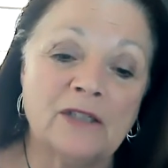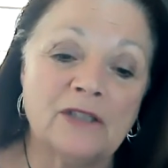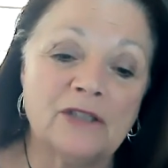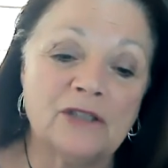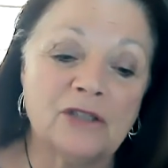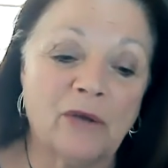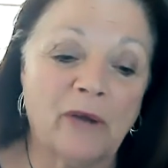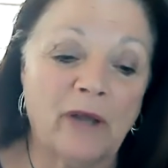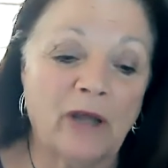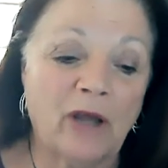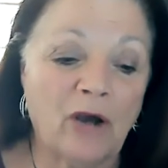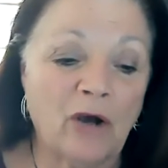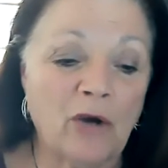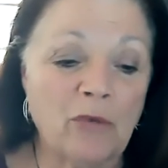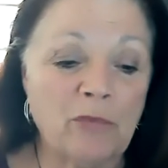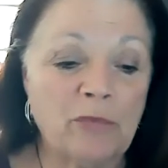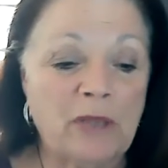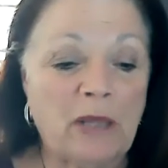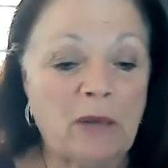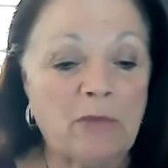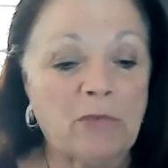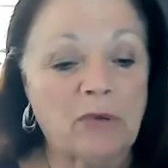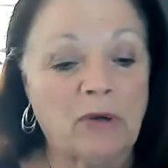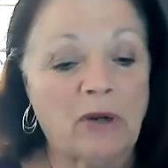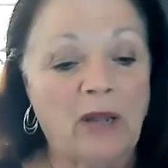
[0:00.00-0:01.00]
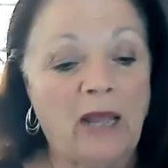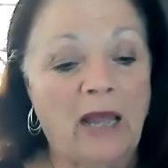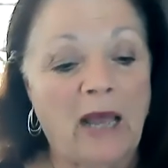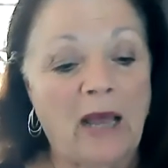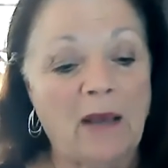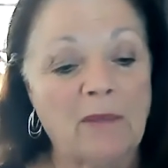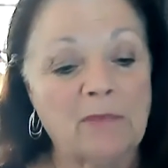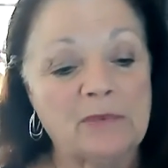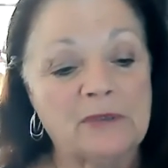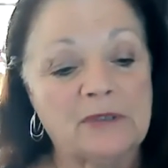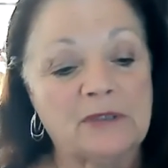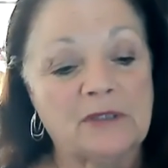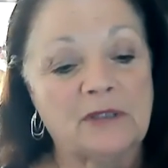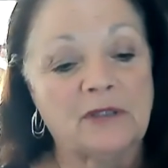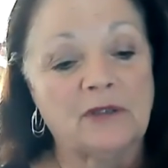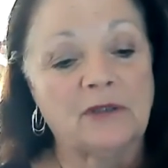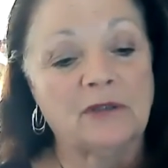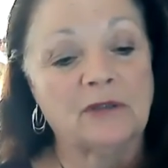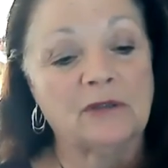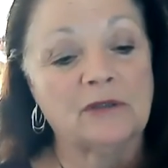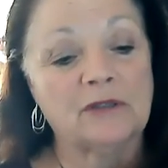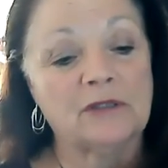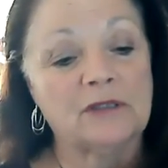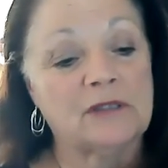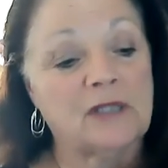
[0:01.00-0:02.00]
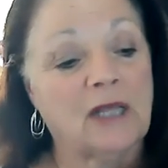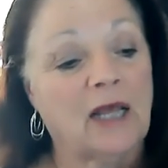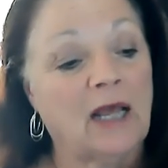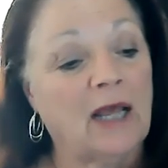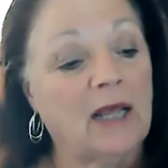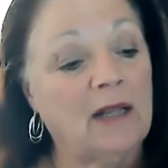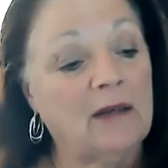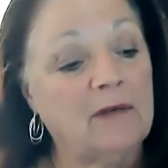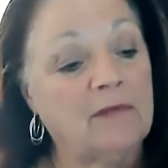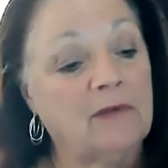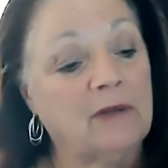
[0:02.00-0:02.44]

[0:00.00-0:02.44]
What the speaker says: So I hope that perhaps you'll decide,